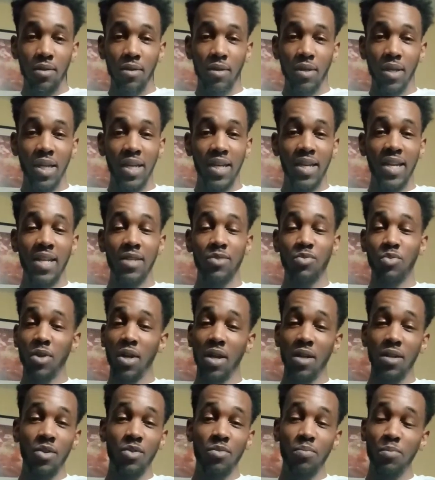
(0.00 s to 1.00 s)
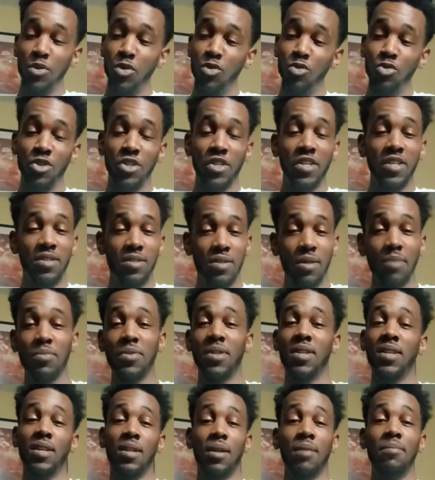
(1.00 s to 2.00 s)
and that's what I do. Music is
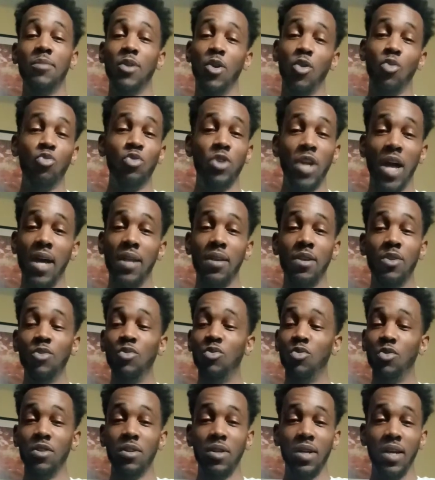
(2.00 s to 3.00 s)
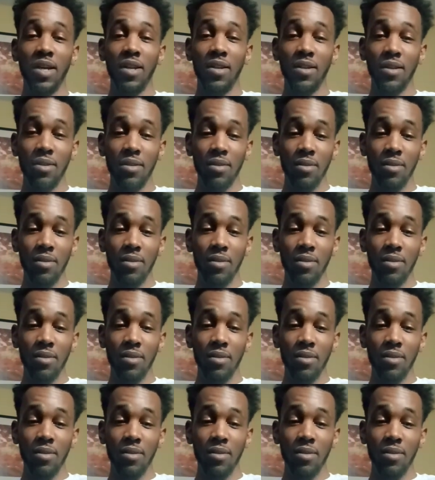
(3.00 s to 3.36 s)
something that I'm gonna die doing, and